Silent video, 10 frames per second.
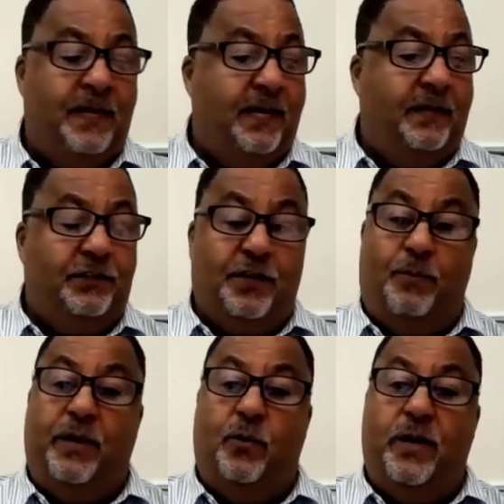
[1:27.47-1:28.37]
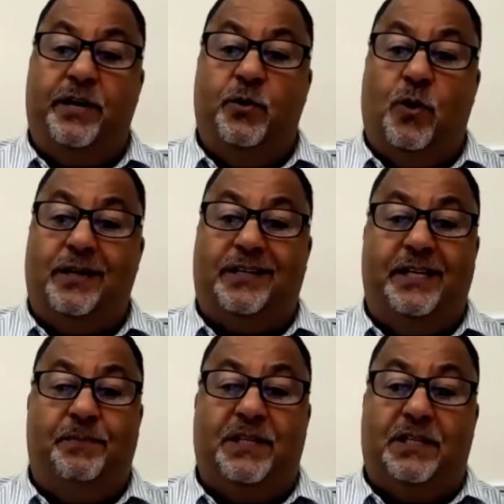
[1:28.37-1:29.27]
somewhere where you want to
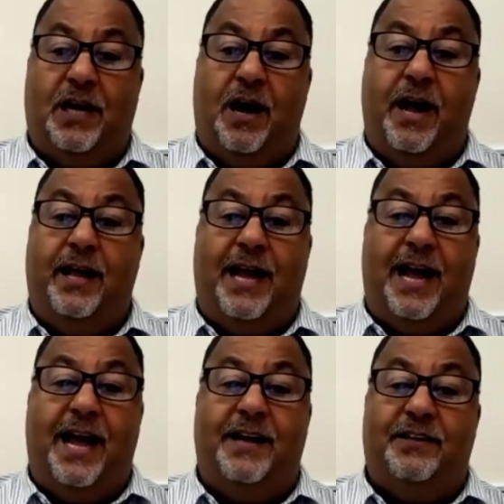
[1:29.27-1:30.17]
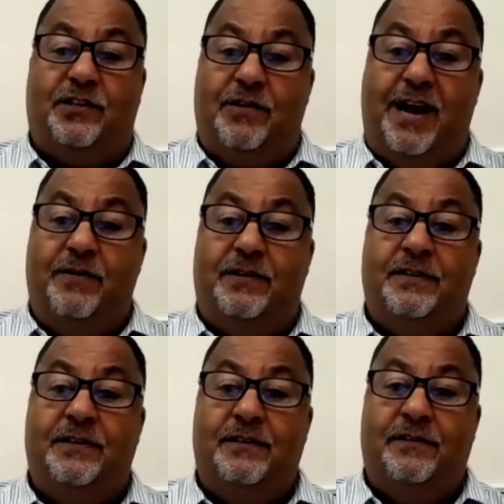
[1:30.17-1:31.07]
keep the tile and the grout
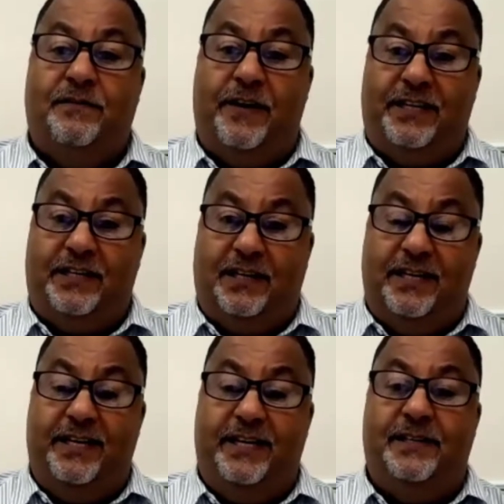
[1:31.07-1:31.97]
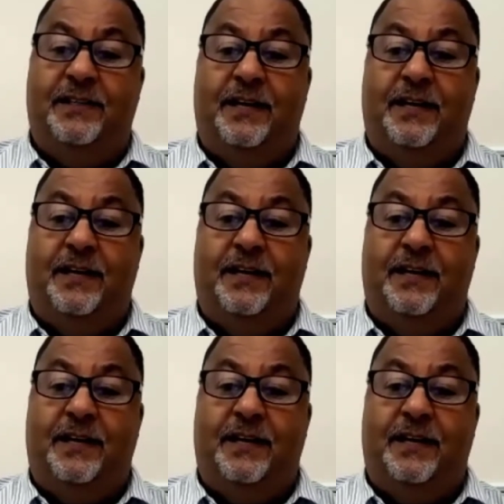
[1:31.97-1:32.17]
very clean,